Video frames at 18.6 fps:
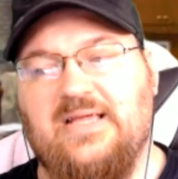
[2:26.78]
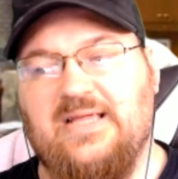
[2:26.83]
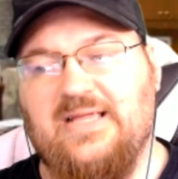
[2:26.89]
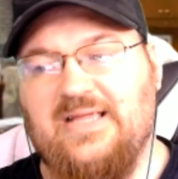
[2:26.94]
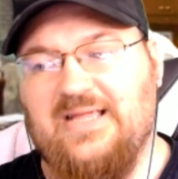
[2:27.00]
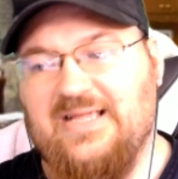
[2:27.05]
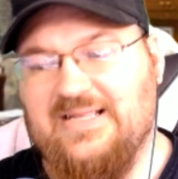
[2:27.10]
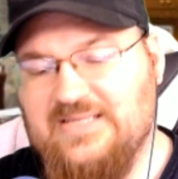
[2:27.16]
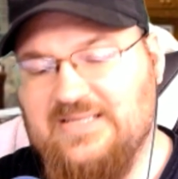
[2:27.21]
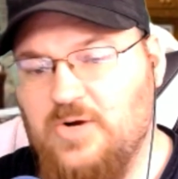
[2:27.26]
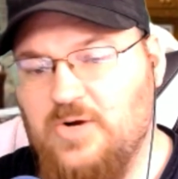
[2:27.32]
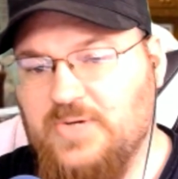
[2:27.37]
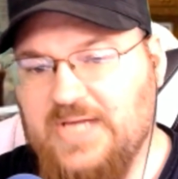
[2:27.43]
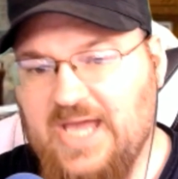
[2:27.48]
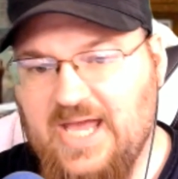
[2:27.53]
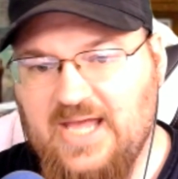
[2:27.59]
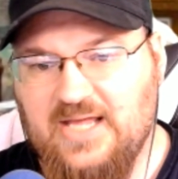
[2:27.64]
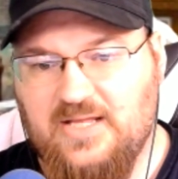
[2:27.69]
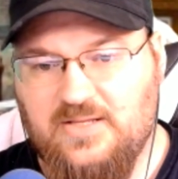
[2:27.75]
It's
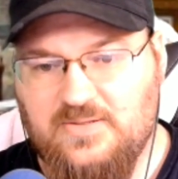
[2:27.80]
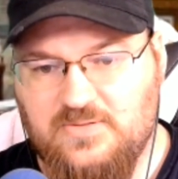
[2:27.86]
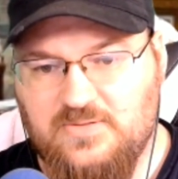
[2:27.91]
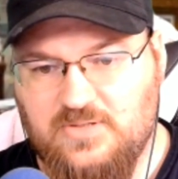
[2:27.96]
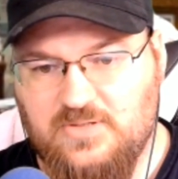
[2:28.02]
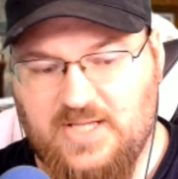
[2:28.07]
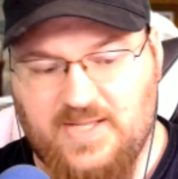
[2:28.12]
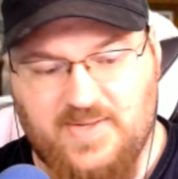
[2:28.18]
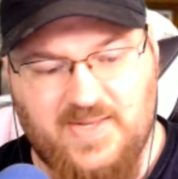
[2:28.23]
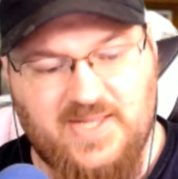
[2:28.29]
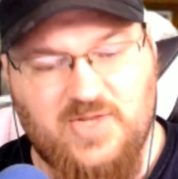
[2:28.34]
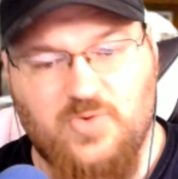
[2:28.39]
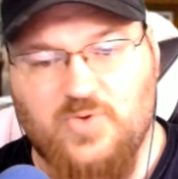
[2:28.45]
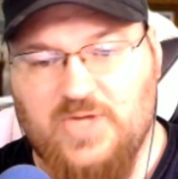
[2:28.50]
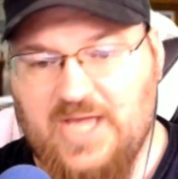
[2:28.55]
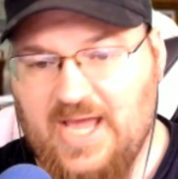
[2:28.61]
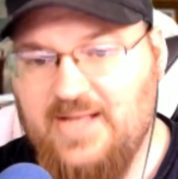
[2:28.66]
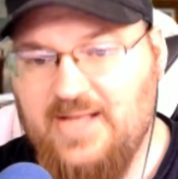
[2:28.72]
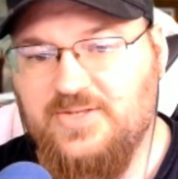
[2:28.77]
okay.
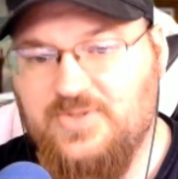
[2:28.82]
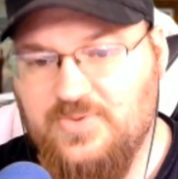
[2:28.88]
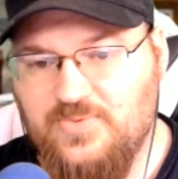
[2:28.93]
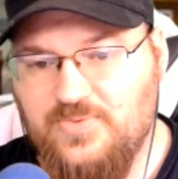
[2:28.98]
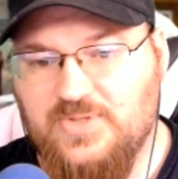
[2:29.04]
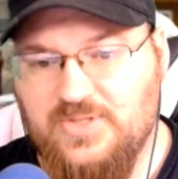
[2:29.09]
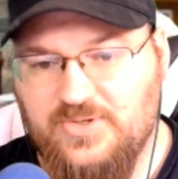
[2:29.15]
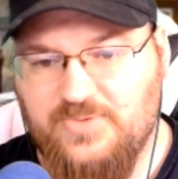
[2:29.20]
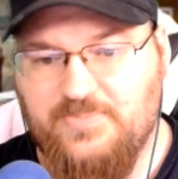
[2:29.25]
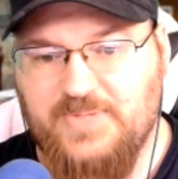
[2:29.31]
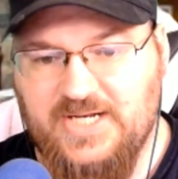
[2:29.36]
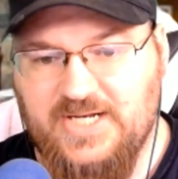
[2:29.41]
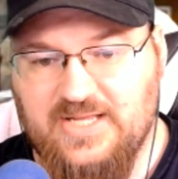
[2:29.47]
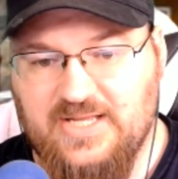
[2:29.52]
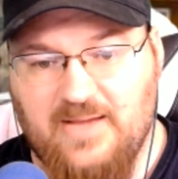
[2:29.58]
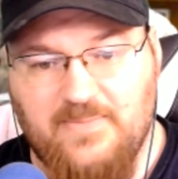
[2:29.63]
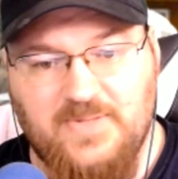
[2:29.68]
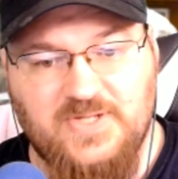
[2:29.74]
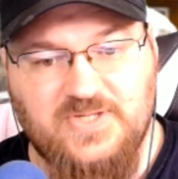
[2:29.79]
You can do a little bit of
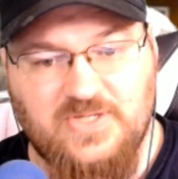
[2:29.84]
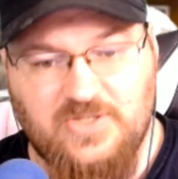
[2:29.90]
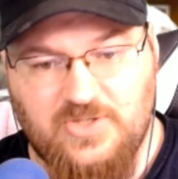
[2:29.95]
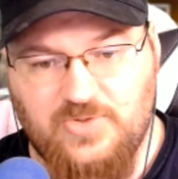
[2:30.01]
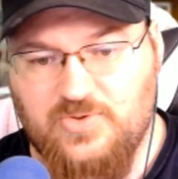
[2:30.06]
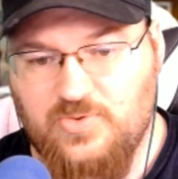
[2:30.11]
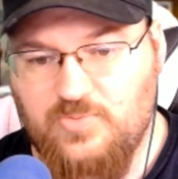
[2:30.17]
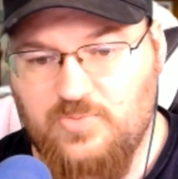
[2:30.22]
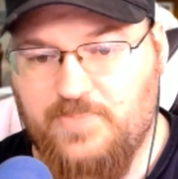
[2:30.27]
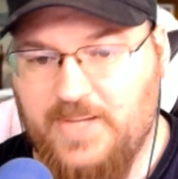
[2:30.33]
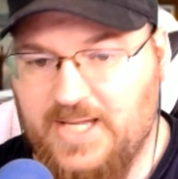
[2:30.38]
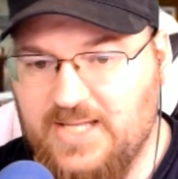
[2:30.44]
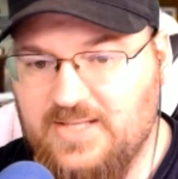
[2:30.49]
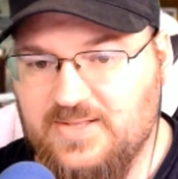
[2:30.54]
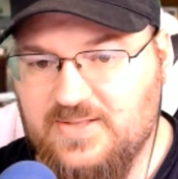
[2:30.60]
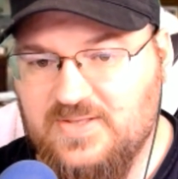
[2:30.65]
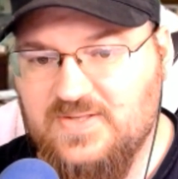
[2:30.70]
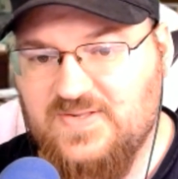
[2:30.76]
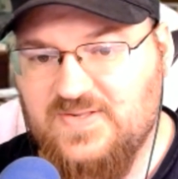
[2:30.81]
damage, and you do
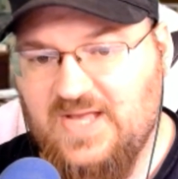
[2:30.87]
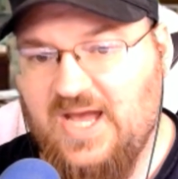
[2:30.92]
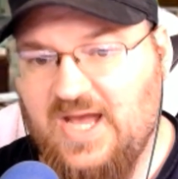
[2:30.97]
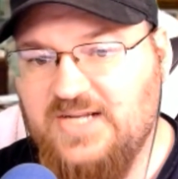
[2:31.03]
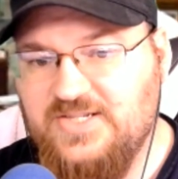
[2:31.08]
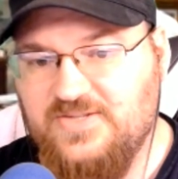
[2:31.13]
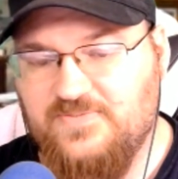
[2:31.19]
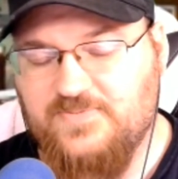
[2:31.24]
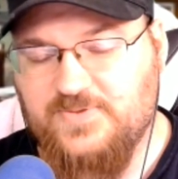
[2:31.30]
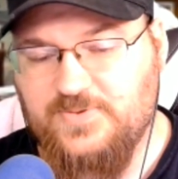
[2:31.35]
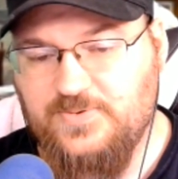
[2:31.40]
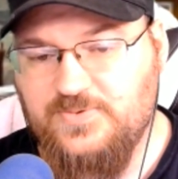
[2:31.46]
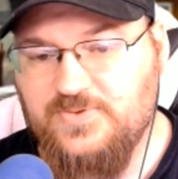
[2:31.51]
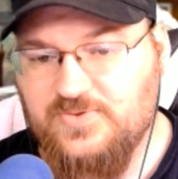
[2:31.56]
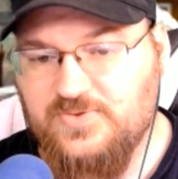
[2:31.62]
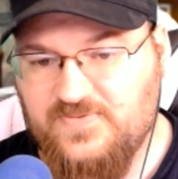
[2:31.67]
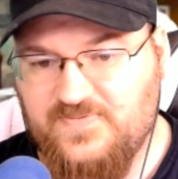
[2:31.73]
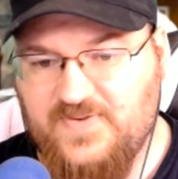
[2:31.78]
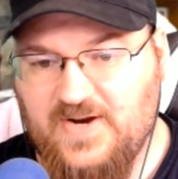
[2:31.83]
pin the sides of
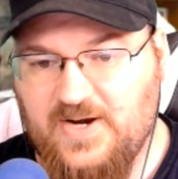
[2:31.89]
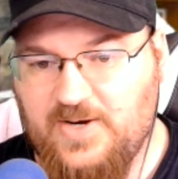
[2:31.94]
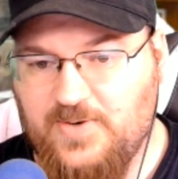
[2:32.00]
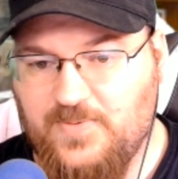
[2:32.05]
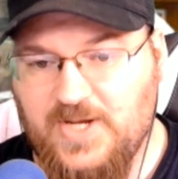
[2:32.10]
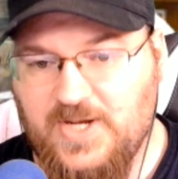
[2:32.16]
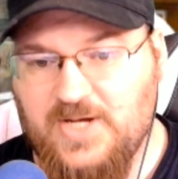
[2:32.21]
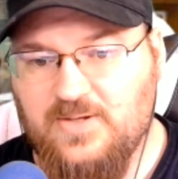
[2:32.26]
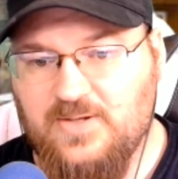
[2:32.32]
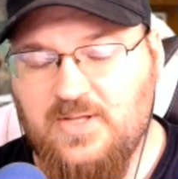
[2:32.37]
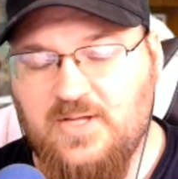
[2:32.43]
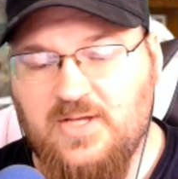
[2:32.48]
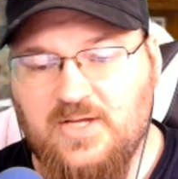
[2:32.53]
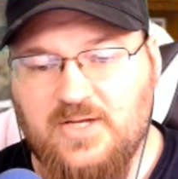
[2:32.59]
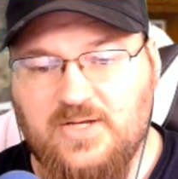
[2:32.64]
cruisers very well.